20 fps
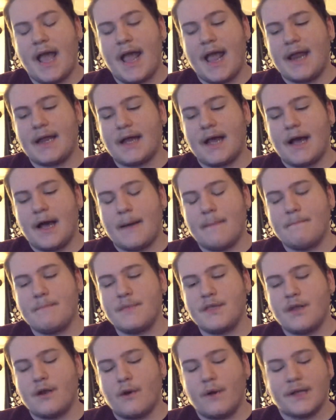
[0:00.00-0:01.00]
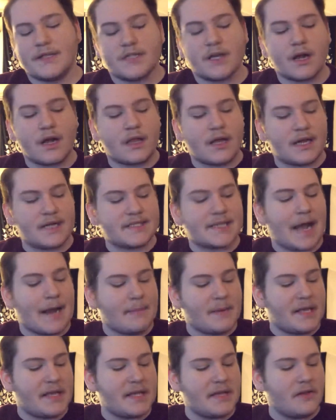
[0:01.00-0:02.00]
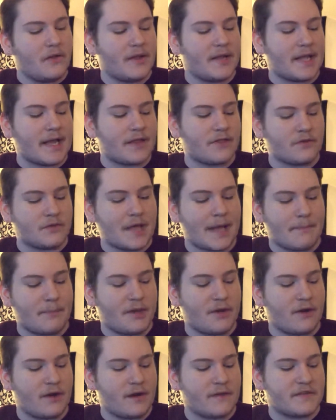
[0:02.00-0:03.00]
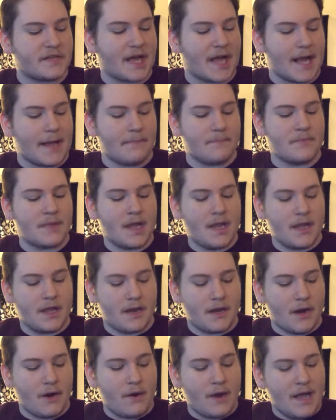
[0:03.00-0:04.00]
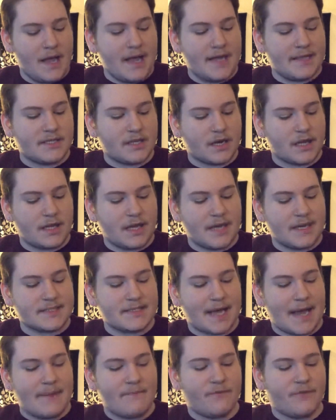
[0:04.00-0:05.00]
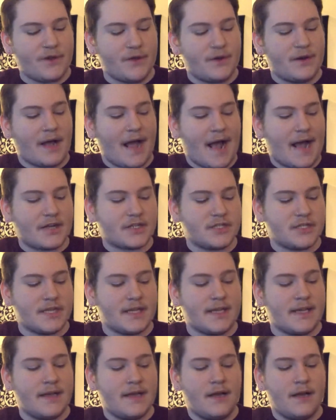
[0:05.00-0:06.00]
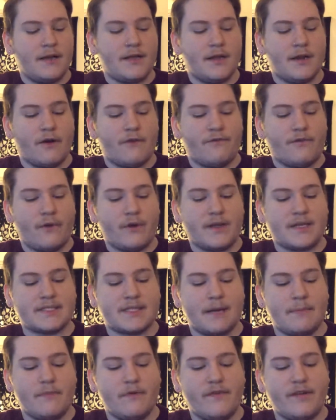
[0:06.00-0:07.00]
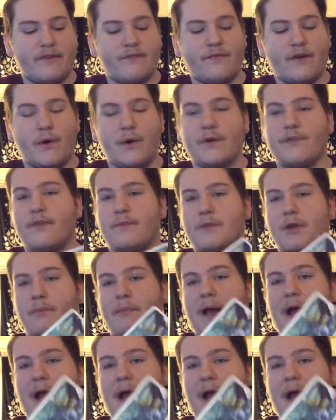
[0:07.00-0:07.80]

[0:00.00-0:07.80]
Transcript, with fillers: And, um, you know, it took a lot of time to heal and get through that period of time. You know, it took a lot of time for you to actually, you know, focus on moving forward from your